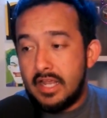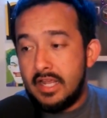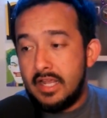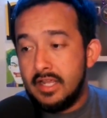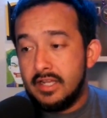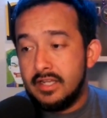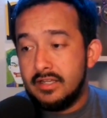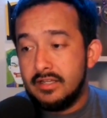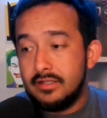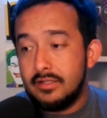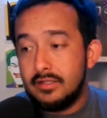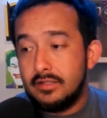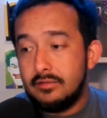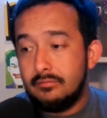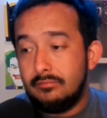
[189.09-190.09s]
And
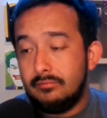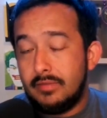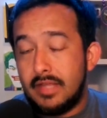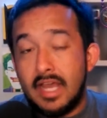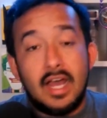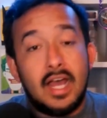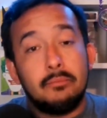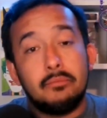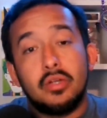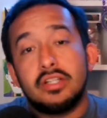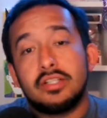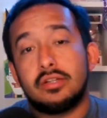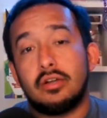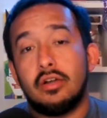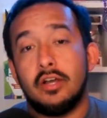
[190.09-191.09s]
yeah, I'm going
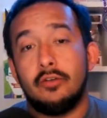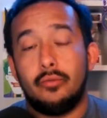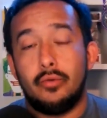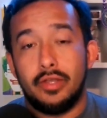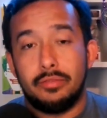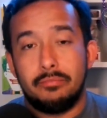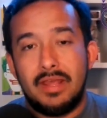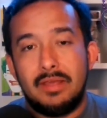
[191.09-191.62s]
to start off with,